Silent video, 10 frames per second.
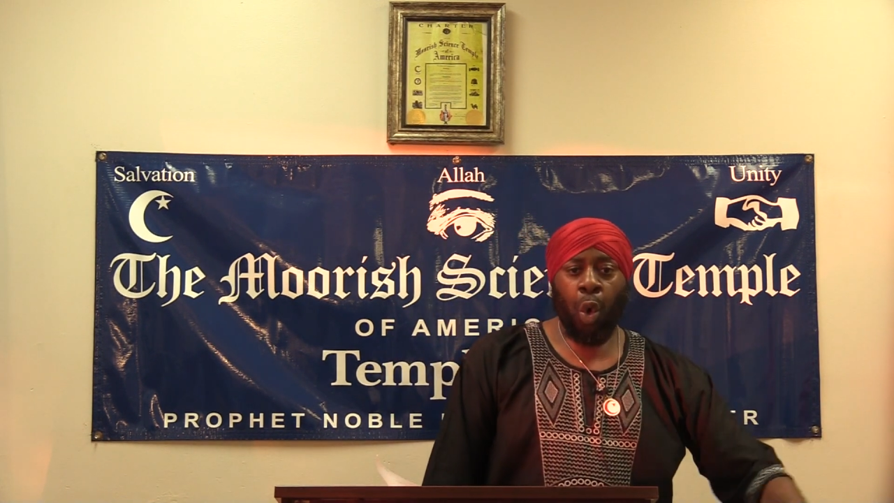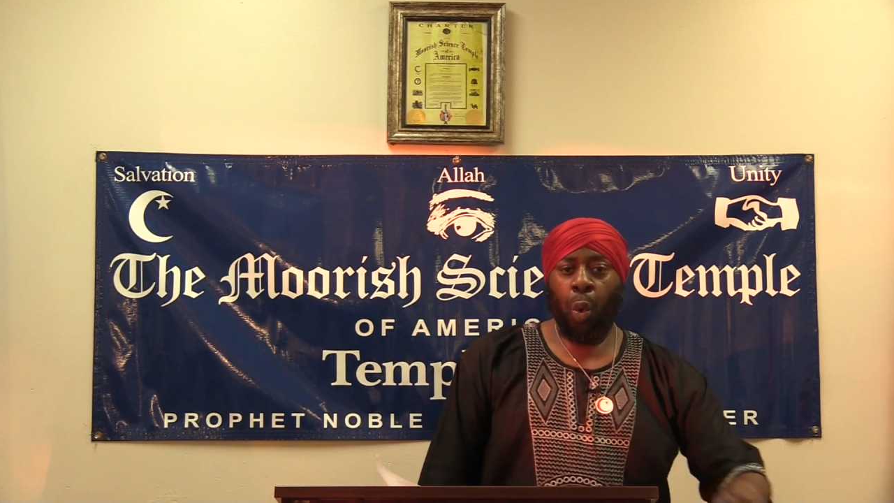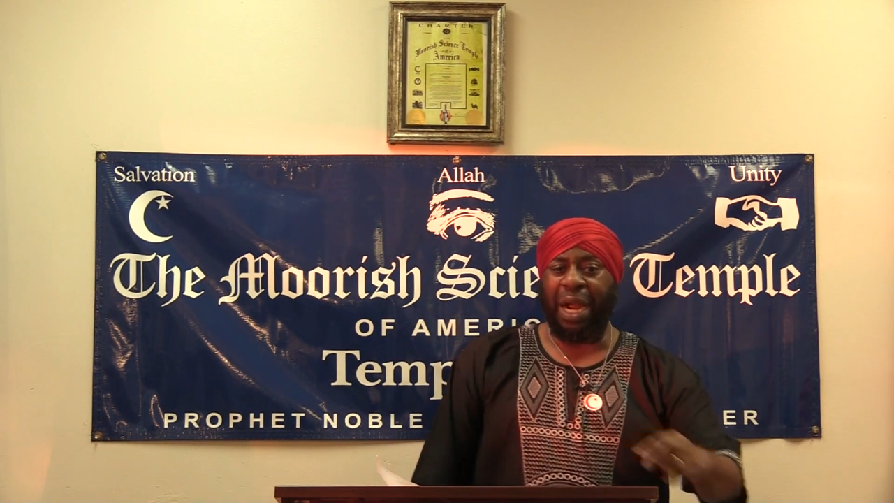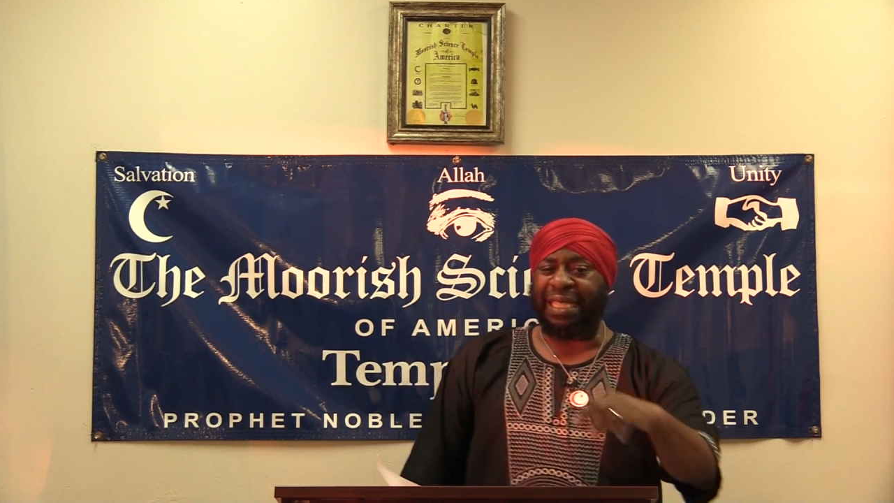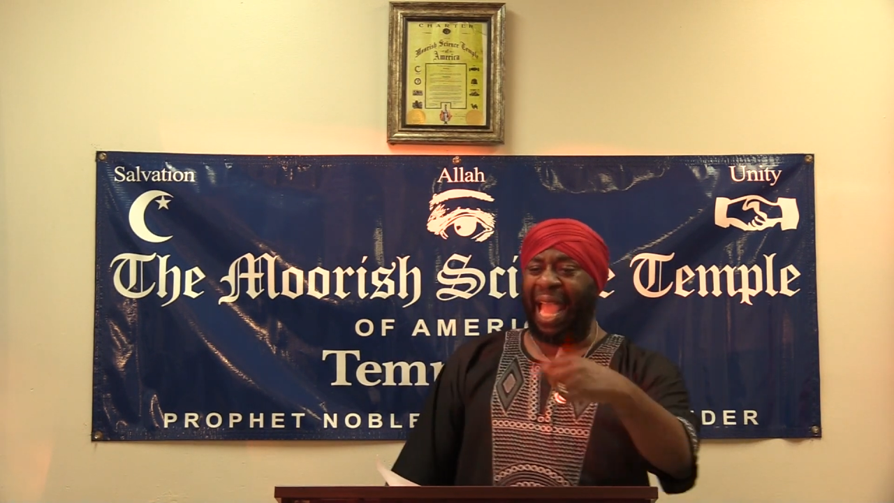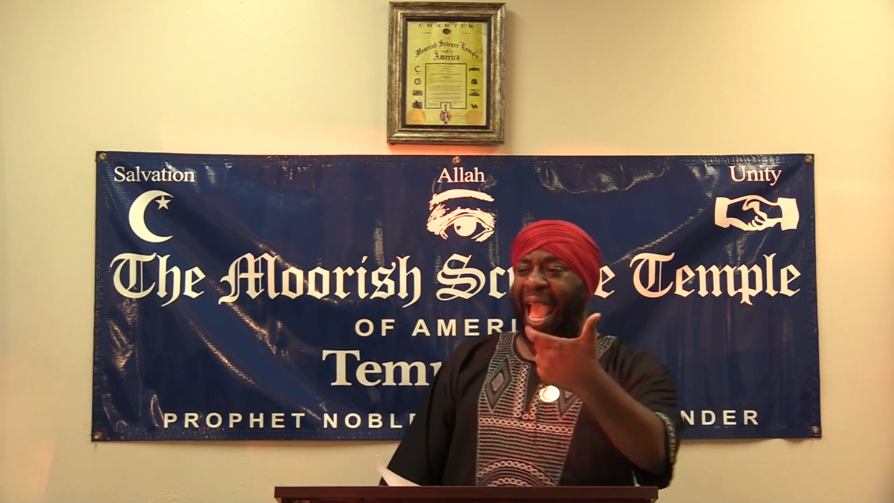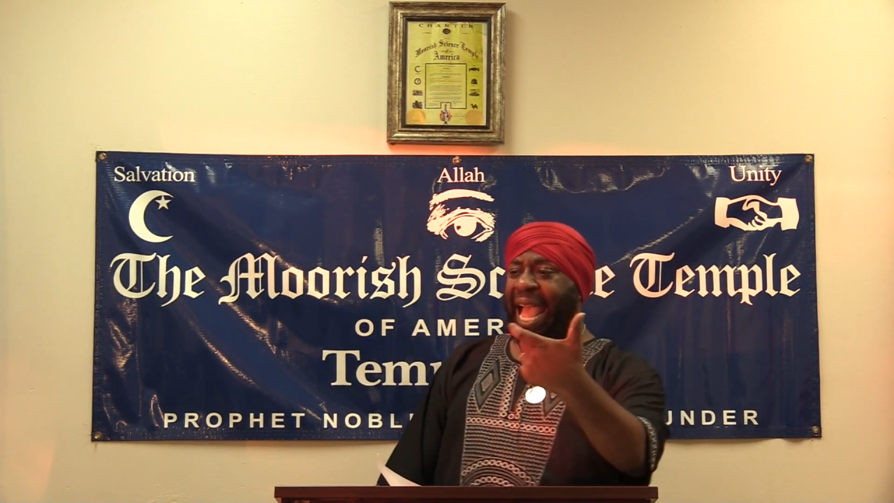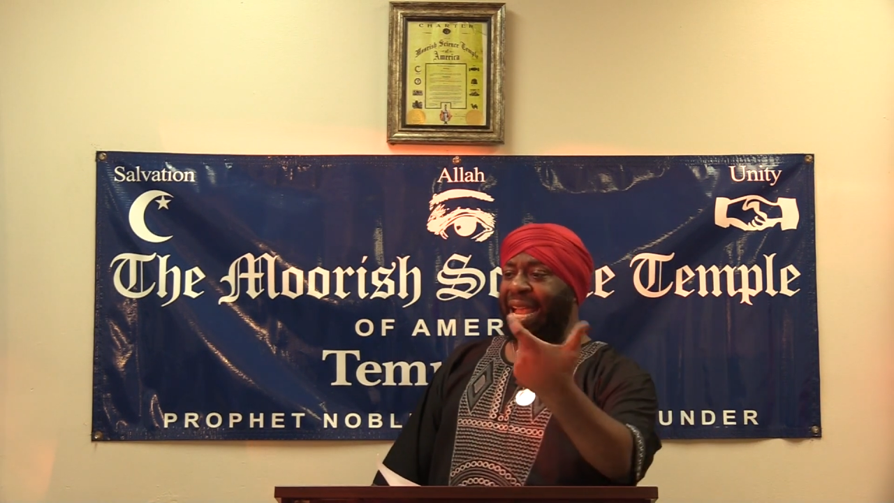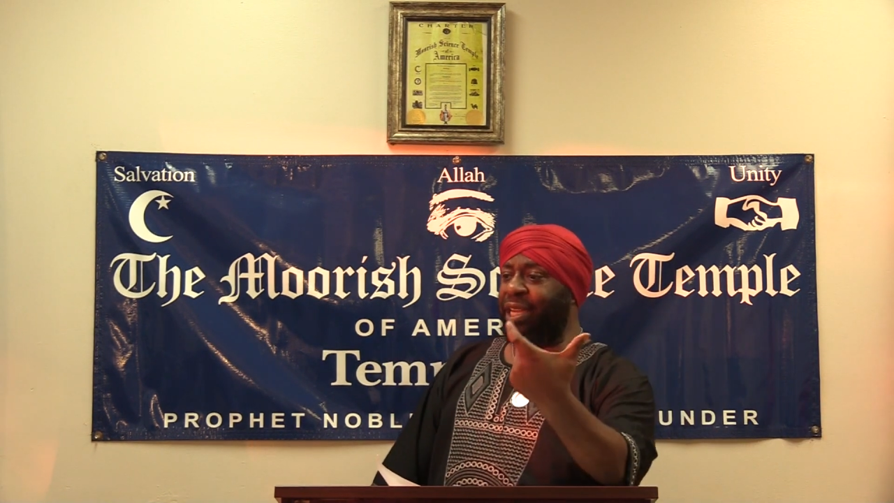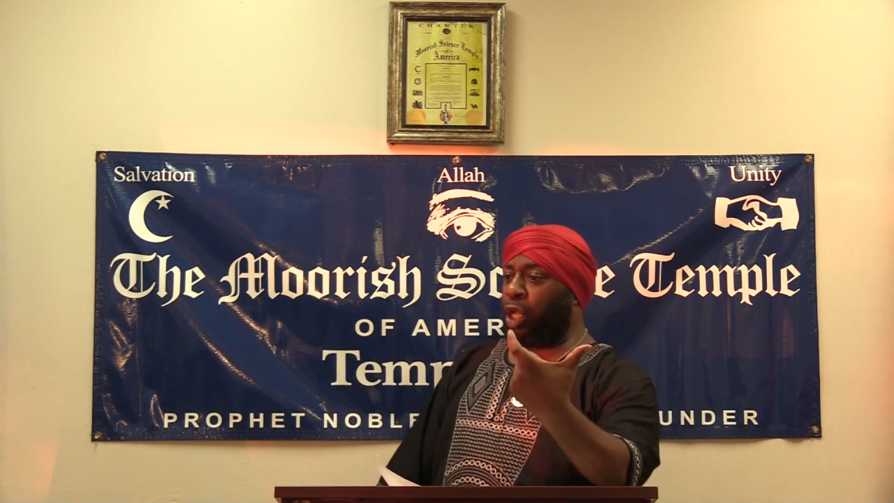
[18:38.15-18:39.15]
what is
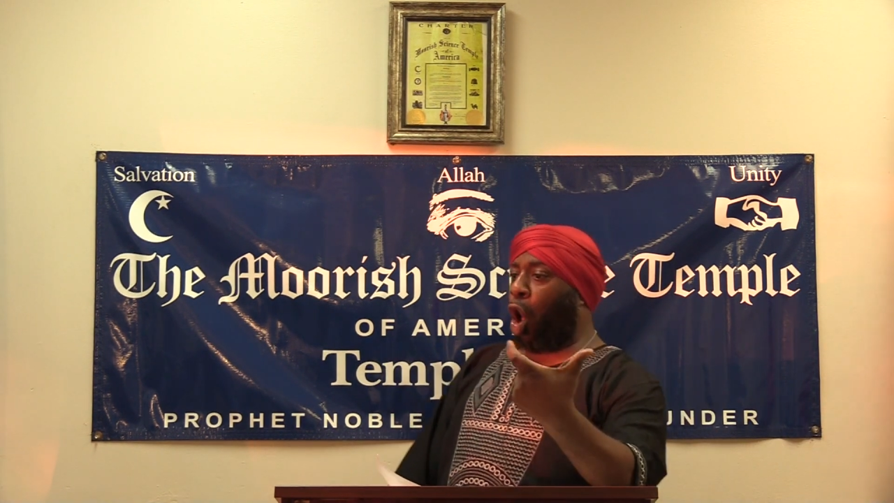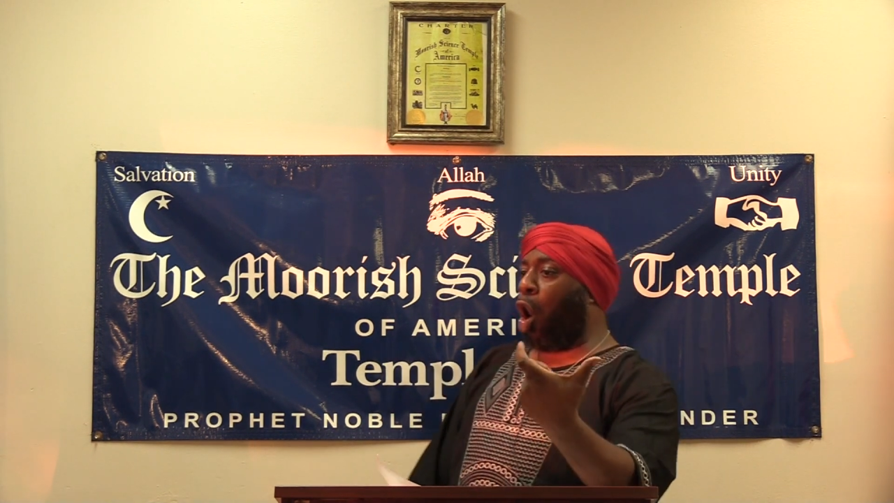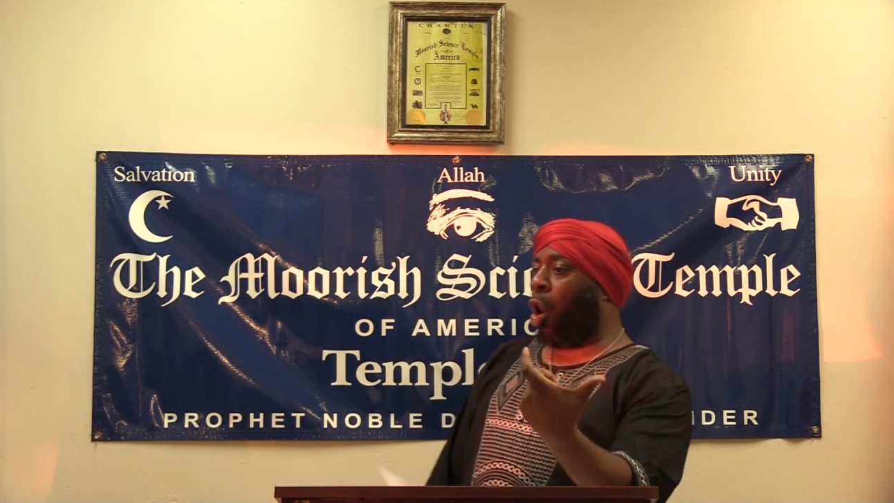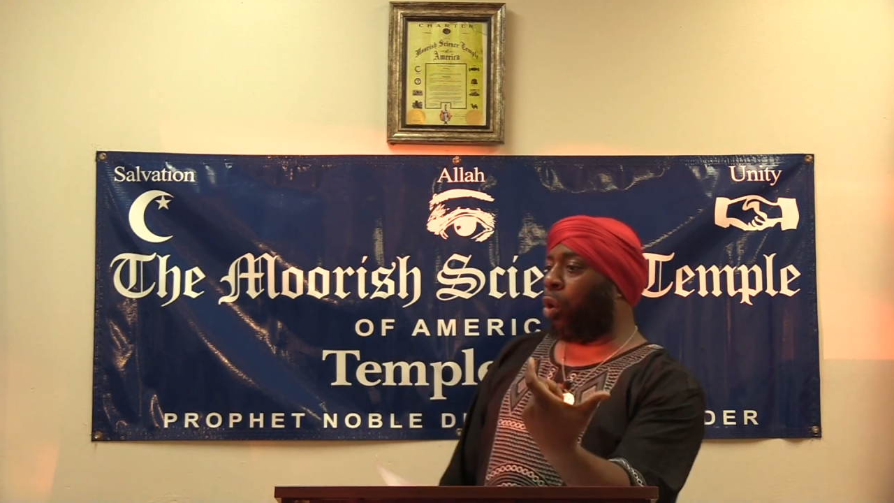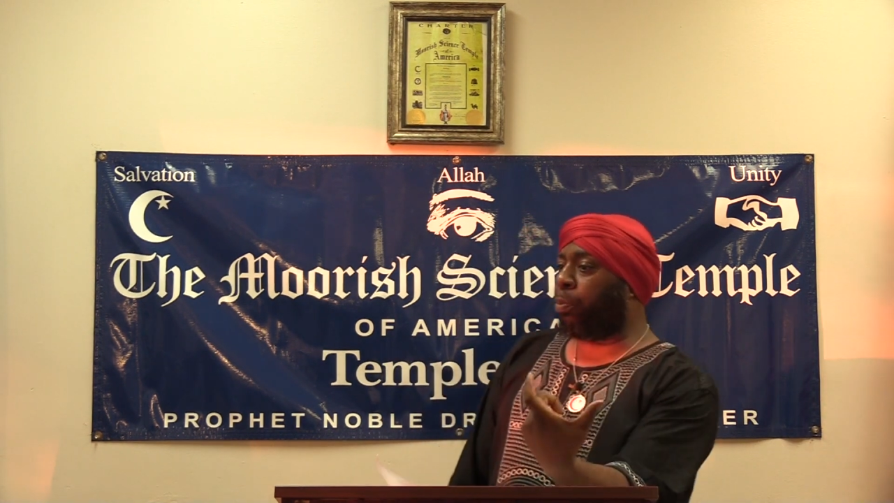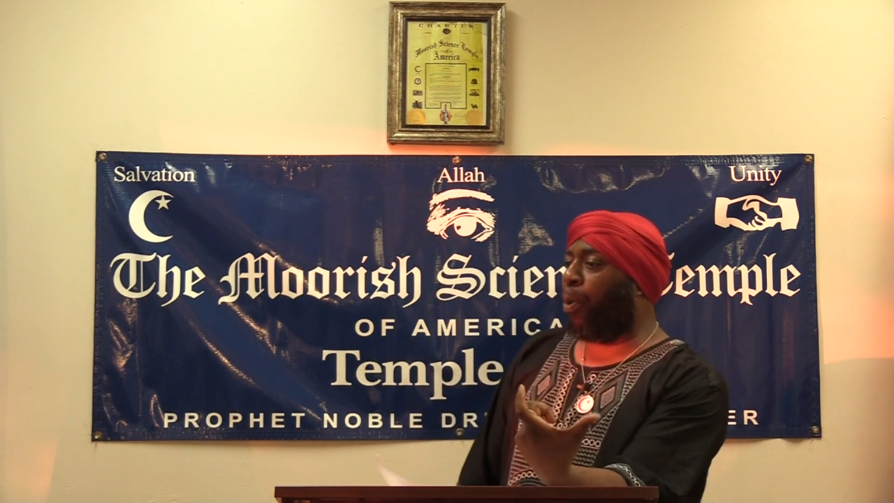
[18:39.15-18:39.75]
and called?